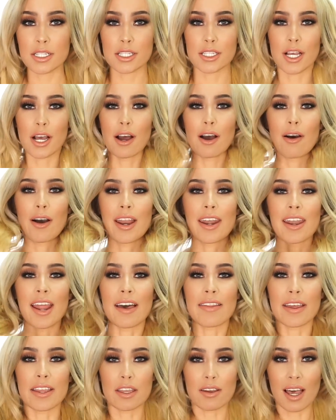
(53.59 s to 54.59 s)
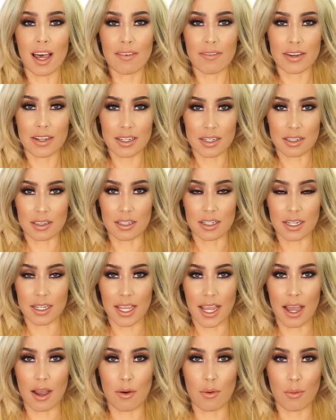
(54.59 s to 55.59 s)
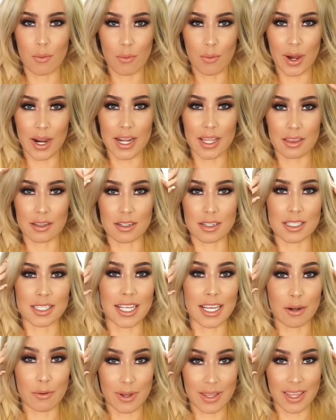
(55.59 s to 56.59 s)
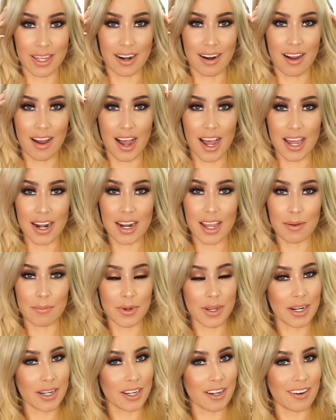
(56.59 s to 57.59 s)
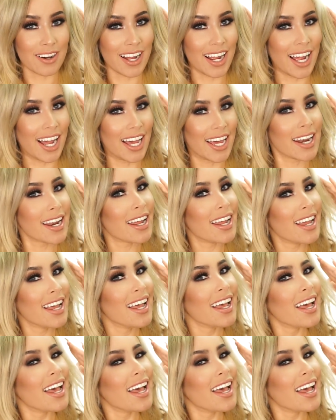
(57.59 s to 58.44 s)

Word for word: So now that you have a good look at what it looks like with it on, I'm gonna go ahead